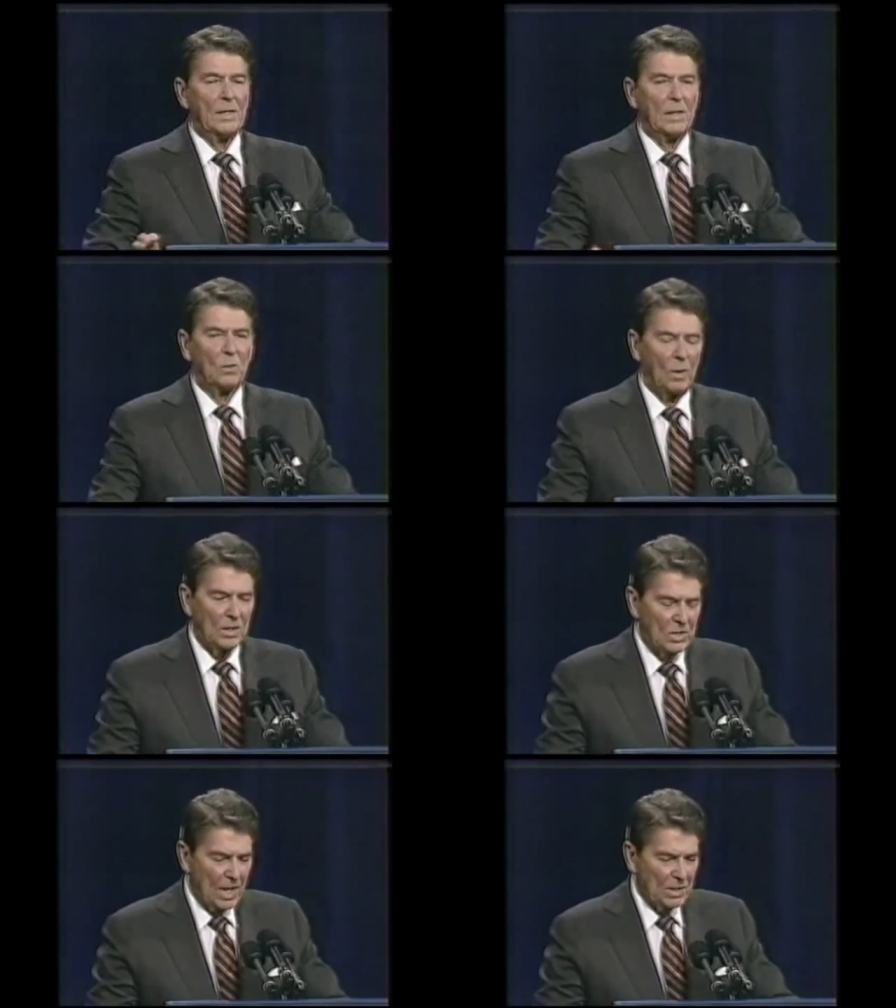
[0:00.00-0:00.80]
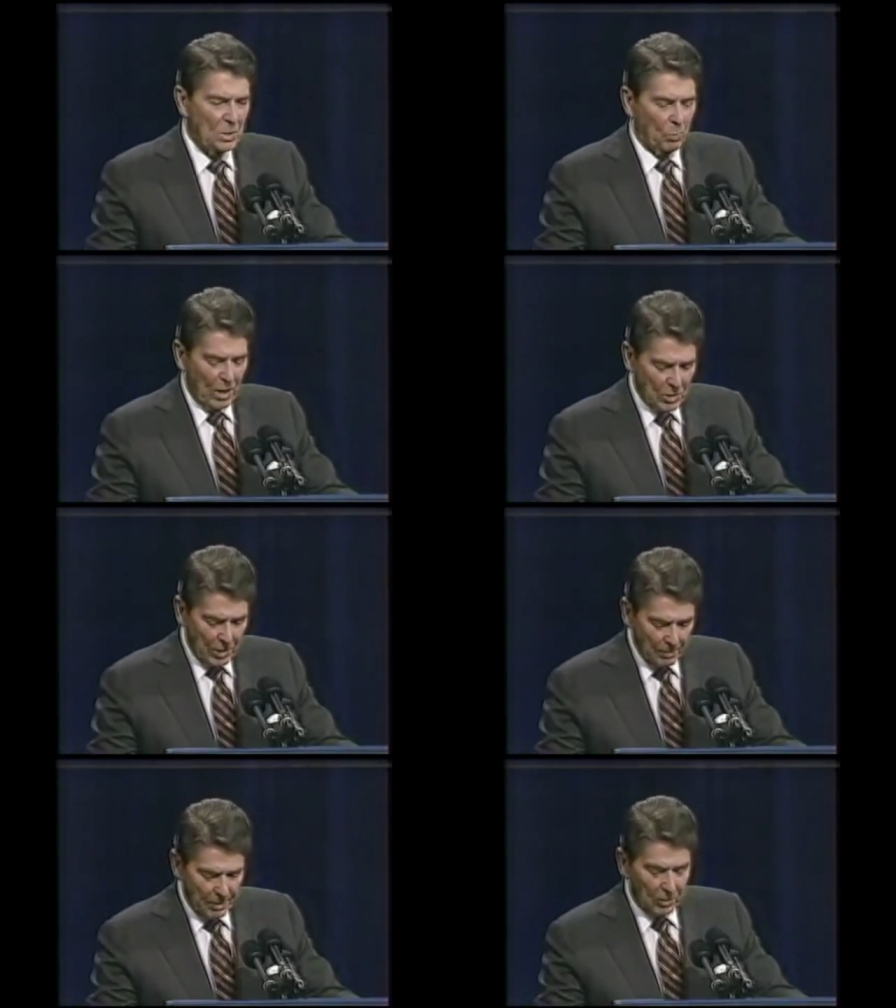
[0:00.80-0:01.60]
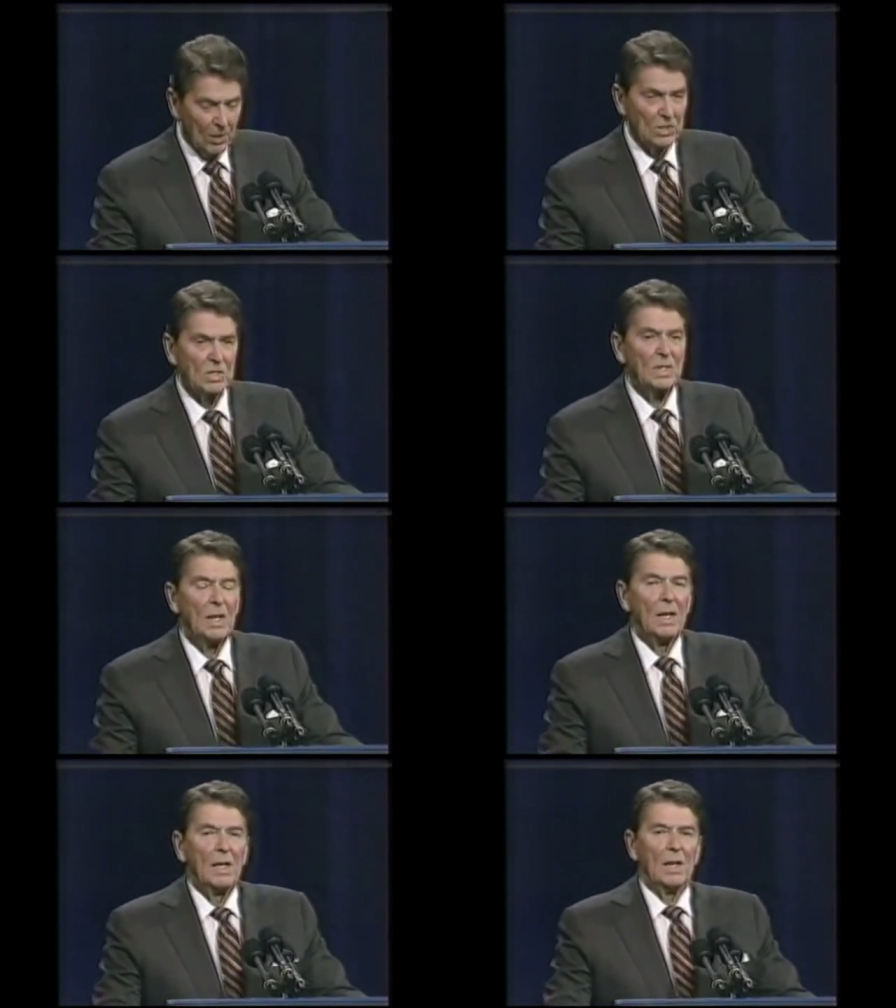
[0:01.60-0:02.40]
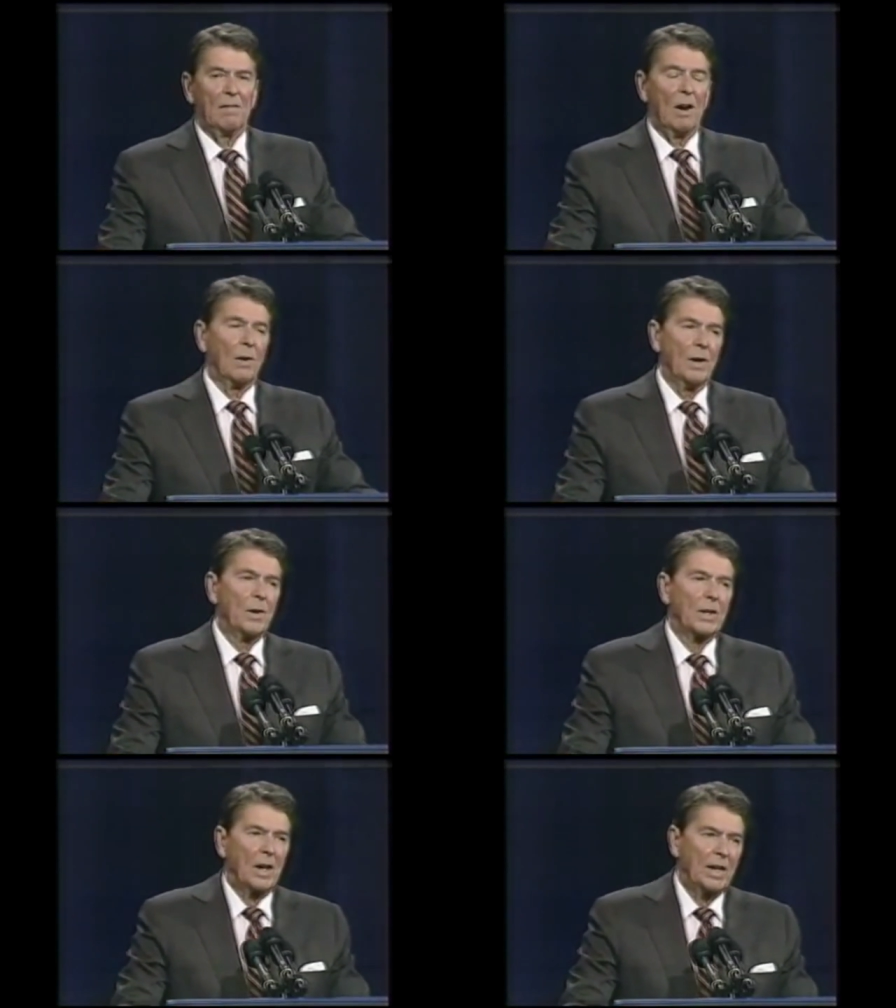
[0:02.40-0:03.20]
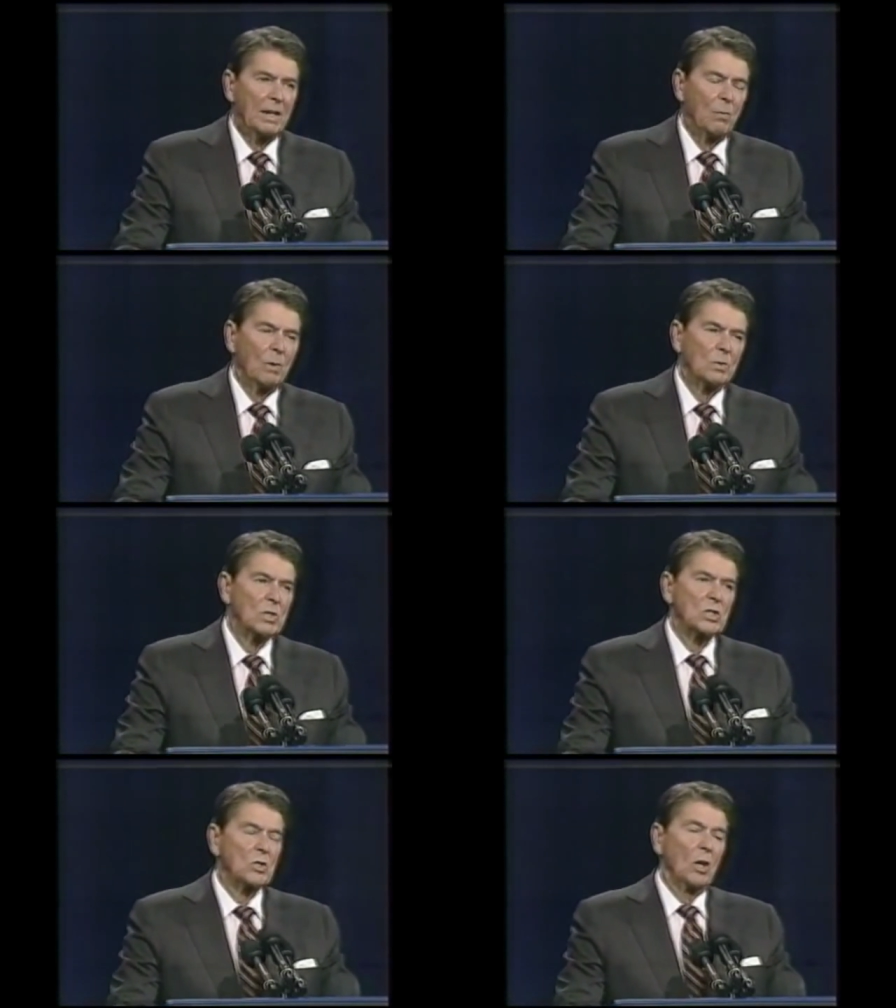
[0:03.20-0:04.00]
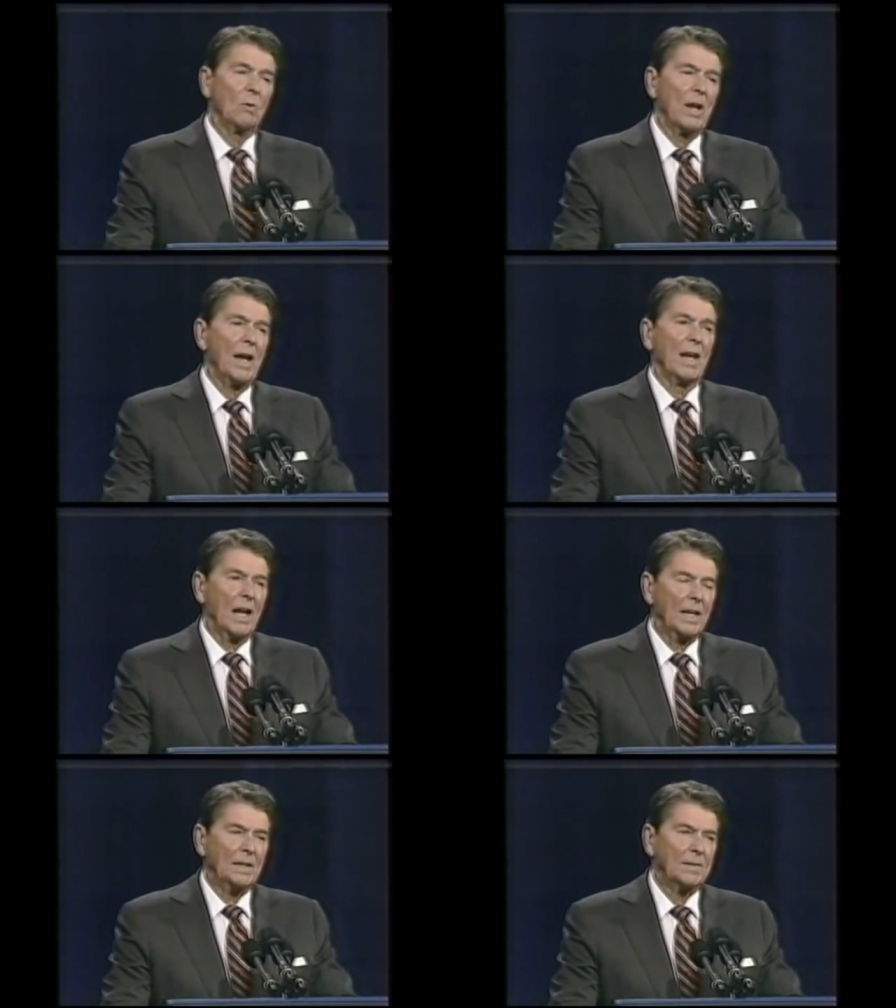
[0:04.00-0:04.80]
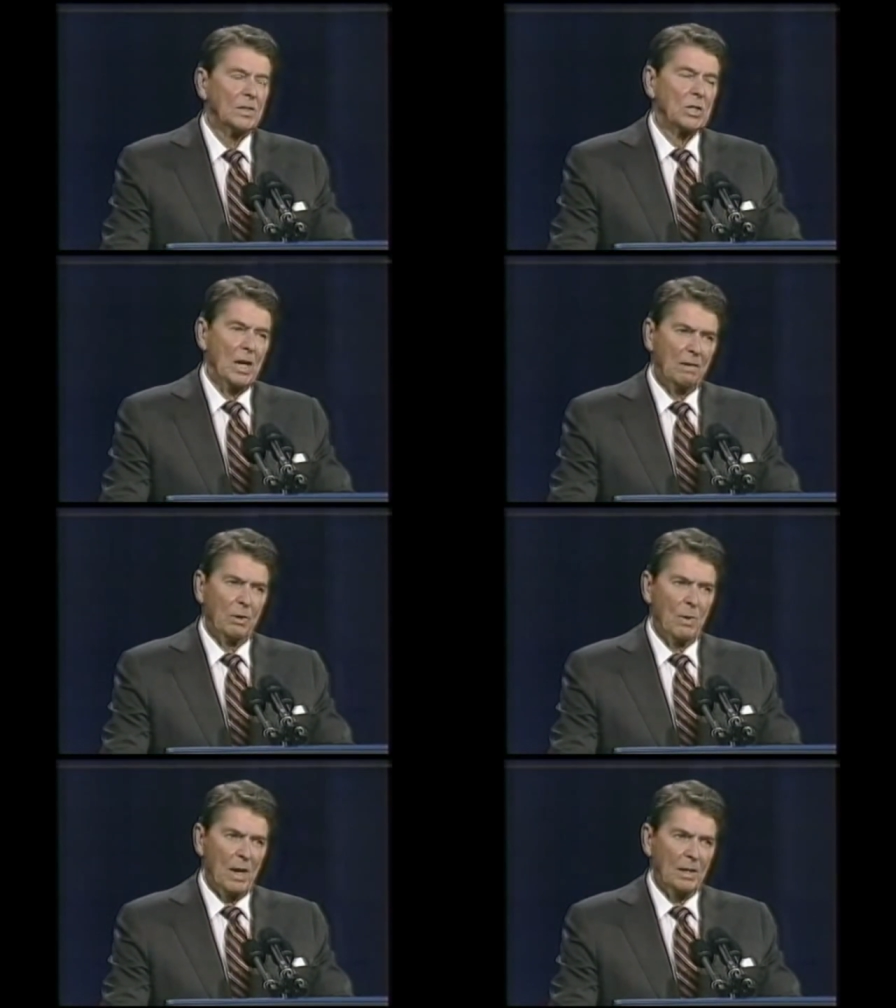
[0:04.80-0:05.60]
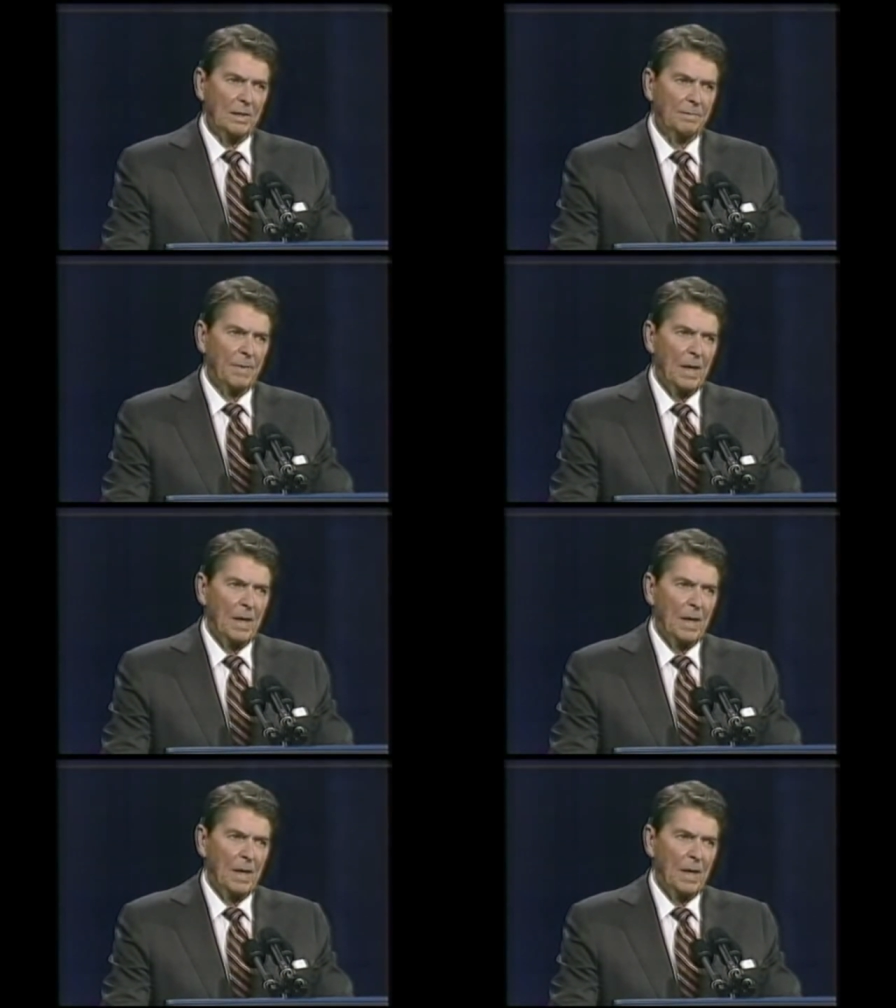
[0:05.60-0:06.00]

I did criticize the president because of our undercutting of what was a stalwart ally, the Shah of Iran.